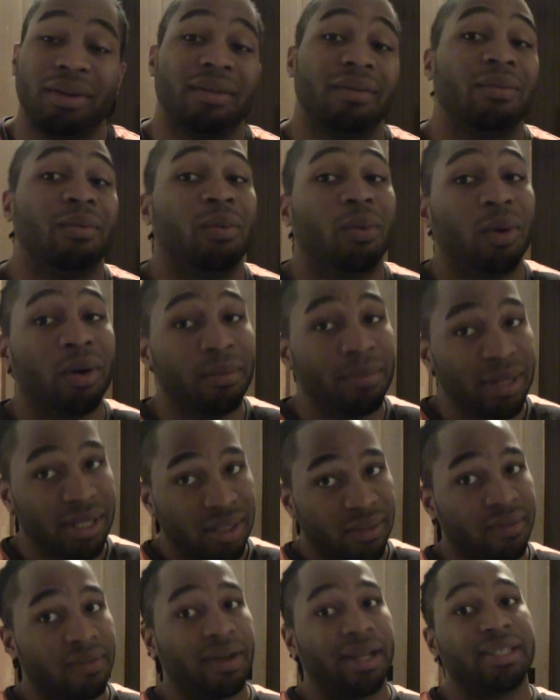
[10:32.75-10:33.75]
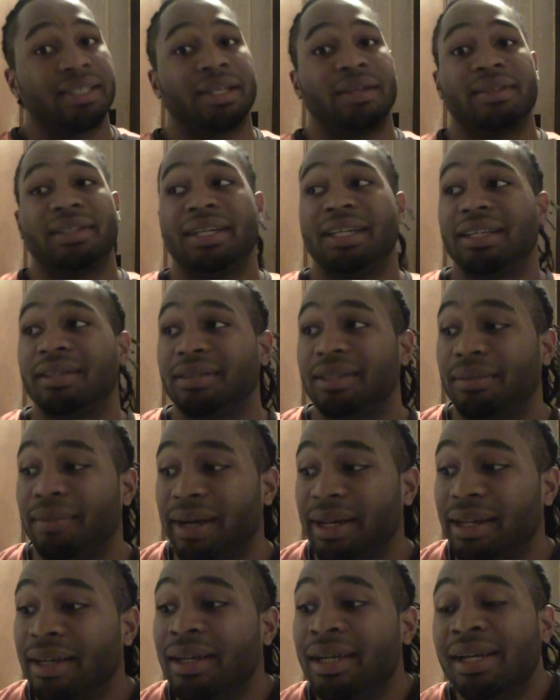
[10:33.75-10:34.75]
The one piece of advice I'll tell you,
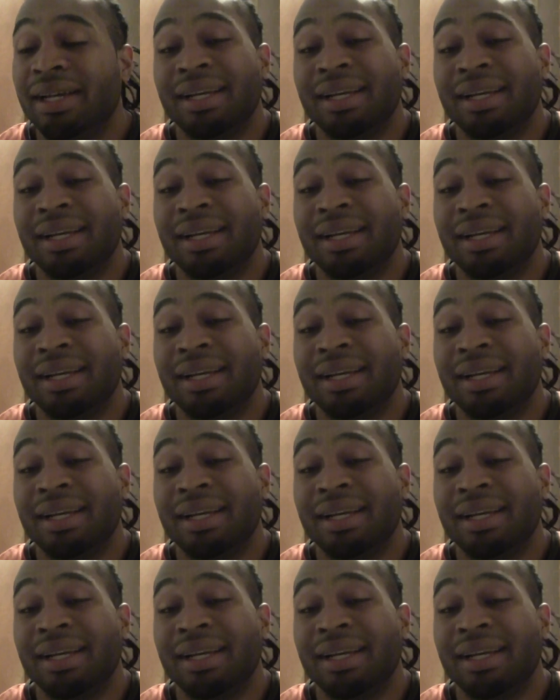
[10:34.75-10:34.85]
somebody,